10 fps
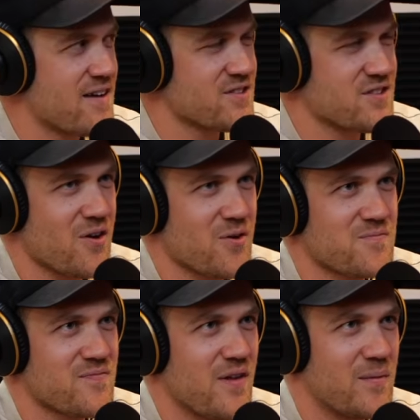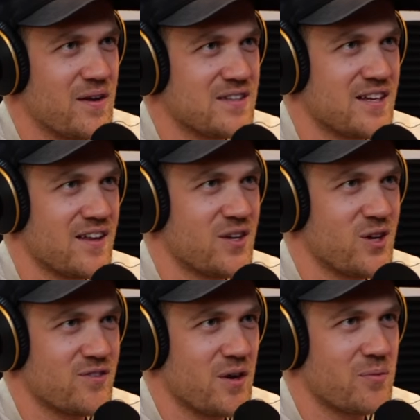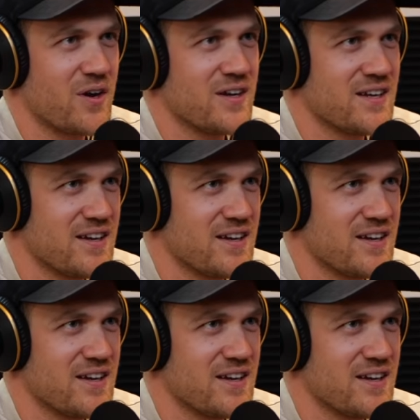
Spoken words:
have it, though. I mean, it's not like you have to upgrade.